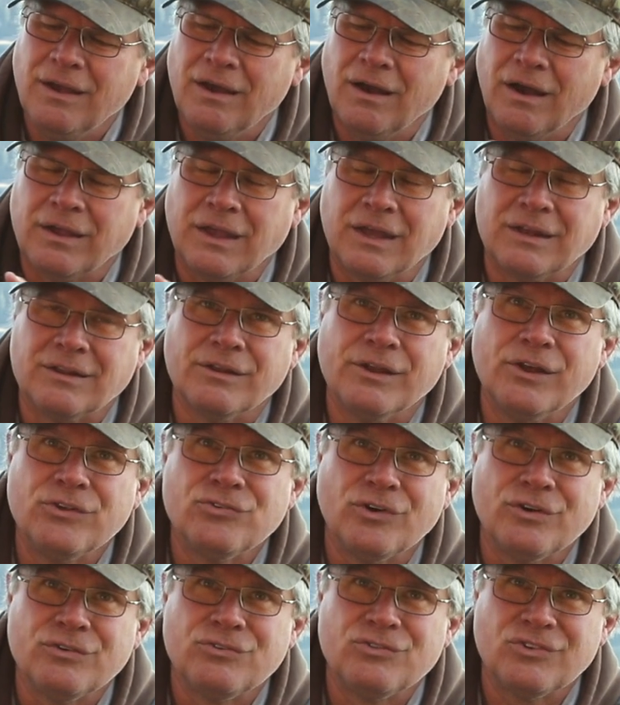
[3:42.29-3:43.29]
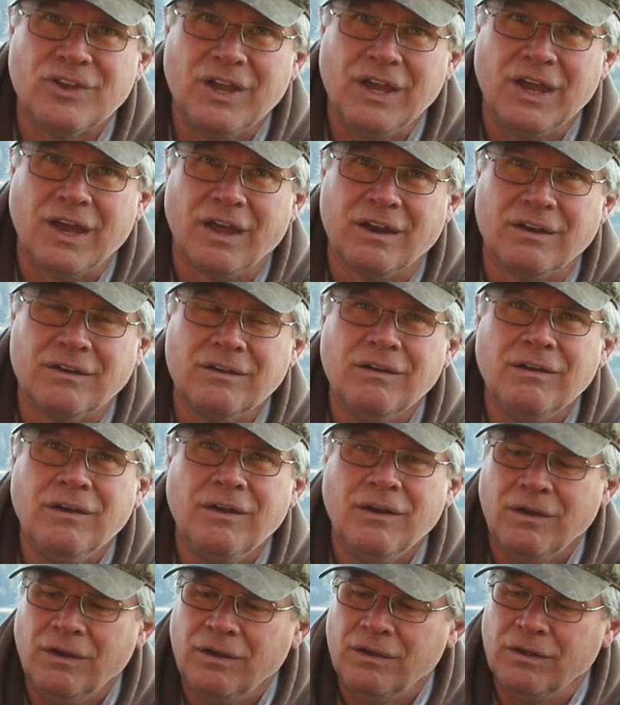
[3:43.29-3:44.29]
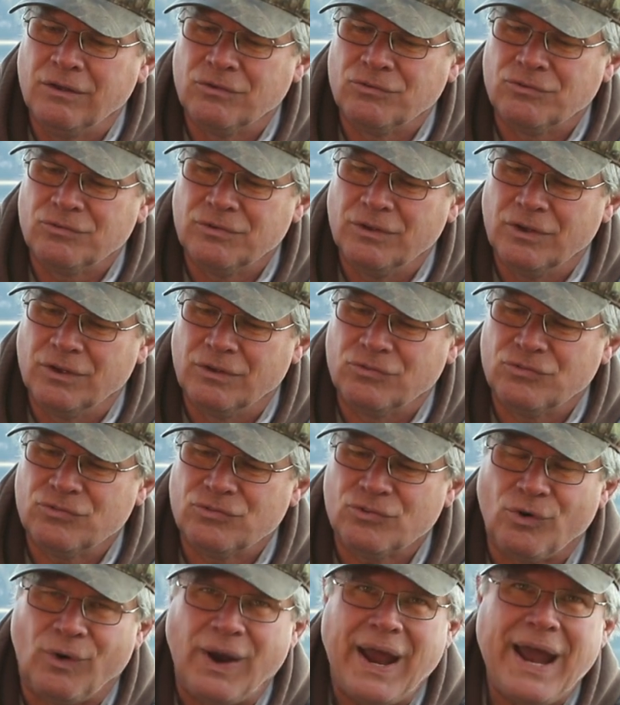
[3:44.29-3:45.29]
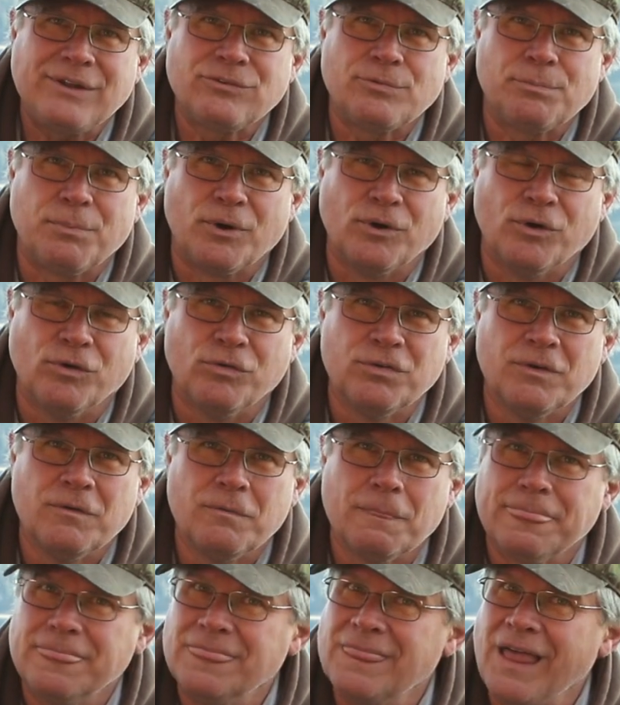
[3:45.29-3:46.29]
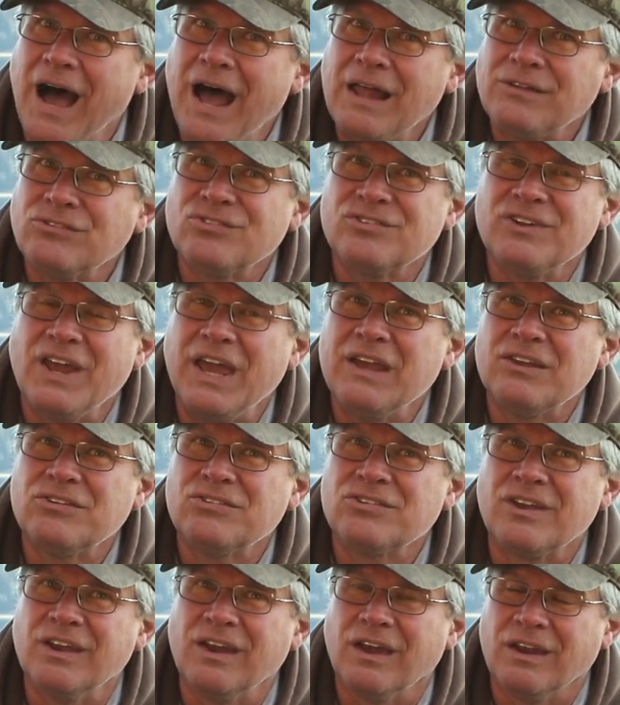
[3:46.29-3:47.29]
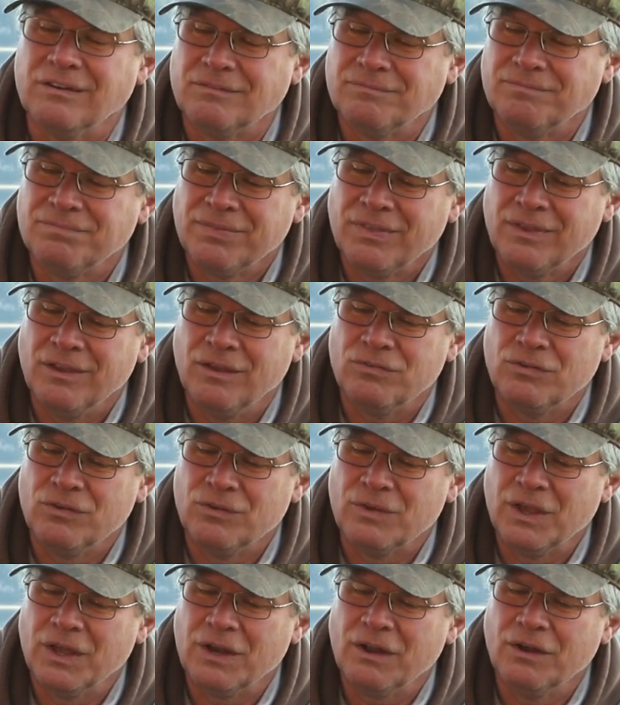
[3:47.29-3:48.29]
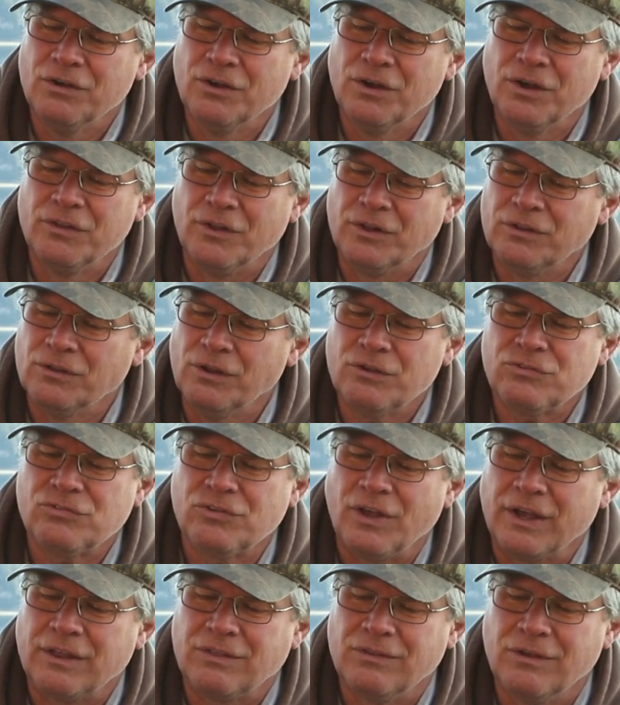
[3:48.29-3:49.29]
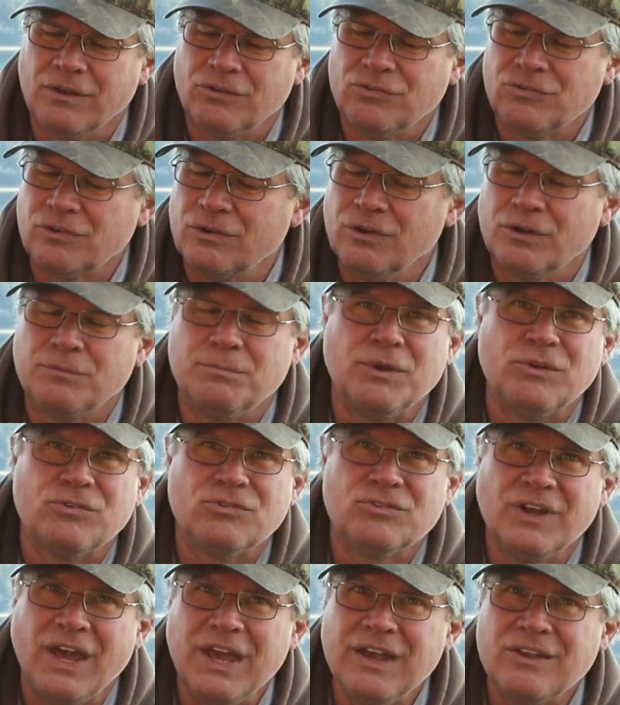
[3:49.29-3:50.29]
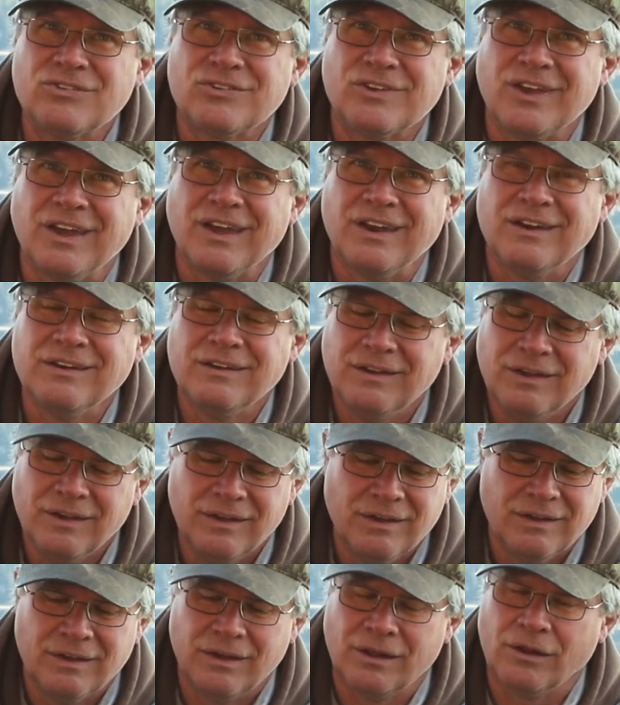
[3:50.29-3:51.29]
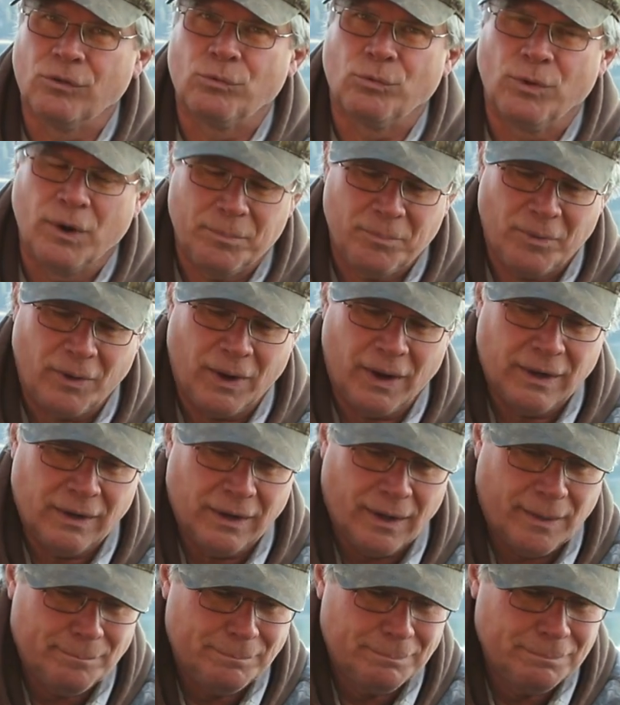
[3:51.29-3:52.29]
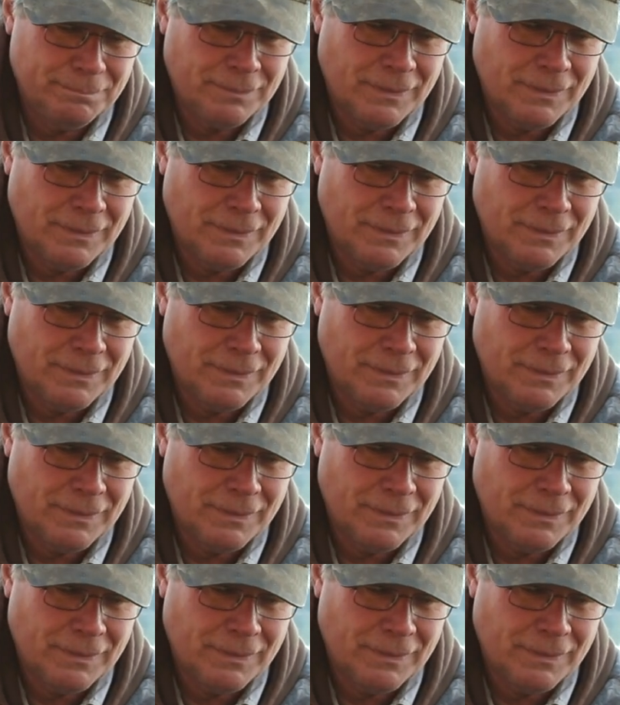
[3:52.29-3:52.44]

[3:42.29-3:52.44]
Again, lizard skin is scratch proof, not snake skin. If you get a hood that looks like this, it could be snake skin, it'll rip right up.